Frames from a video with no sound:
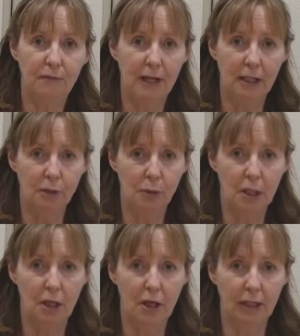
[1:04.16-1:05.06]
follow
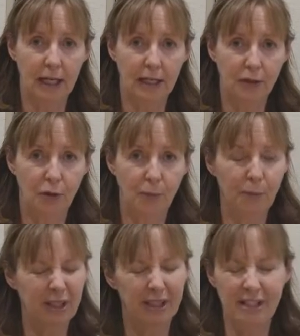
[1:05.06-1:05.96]
along at home.
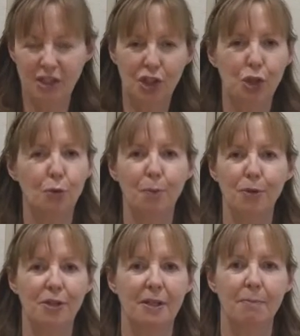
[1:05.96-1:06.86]
But it's super
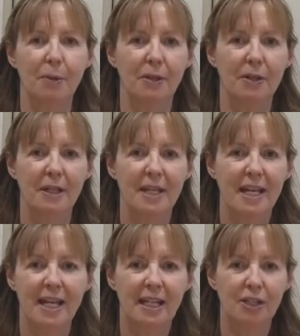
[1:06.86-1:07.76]
simple
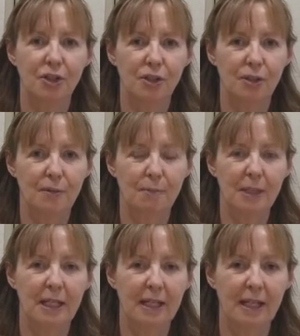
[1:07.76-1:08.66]
and it shouldn't
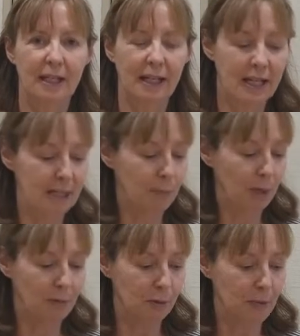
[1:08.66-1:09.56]
be any
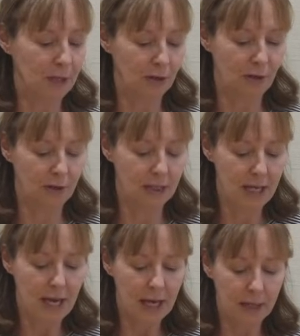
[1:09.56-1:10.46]
problem at all.
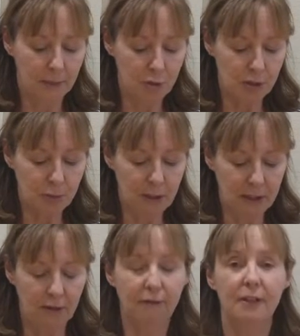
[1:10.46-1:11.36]
Just be
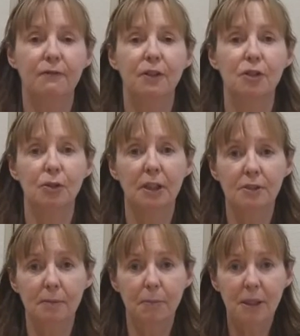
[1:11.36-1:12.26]
careful if you do get
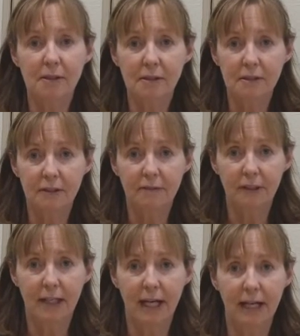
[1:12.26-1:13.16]
some pieces of
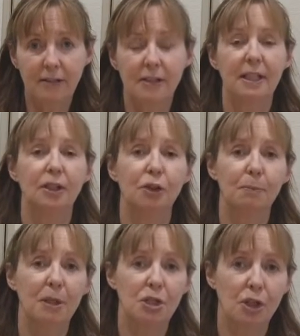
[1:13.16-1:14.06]
glass. They could
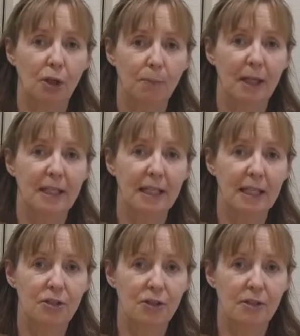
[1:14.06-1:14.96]
be sharp on the
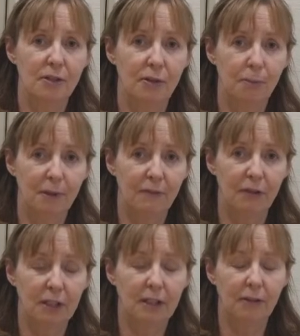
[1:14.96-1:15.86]
edges, so be
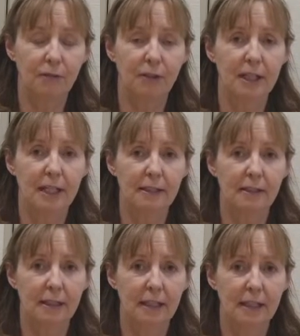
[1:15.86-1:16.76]
very careful
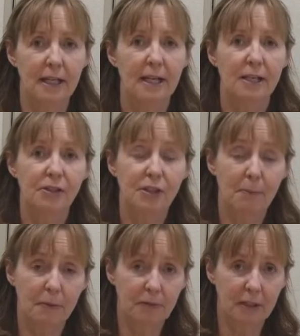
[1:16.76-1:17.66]
handling some
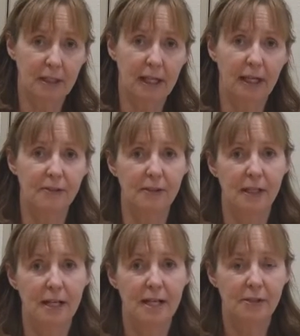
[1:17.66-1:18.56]
of the glass.
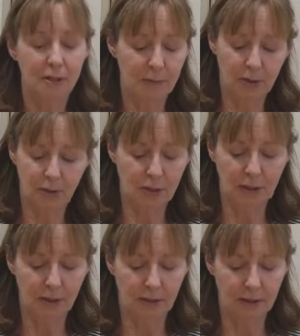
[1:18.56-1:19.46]
Some others
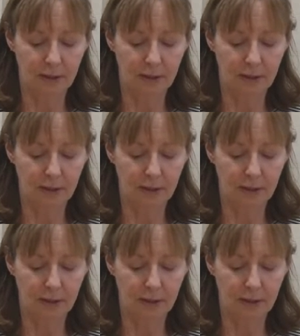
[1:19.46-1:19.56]
are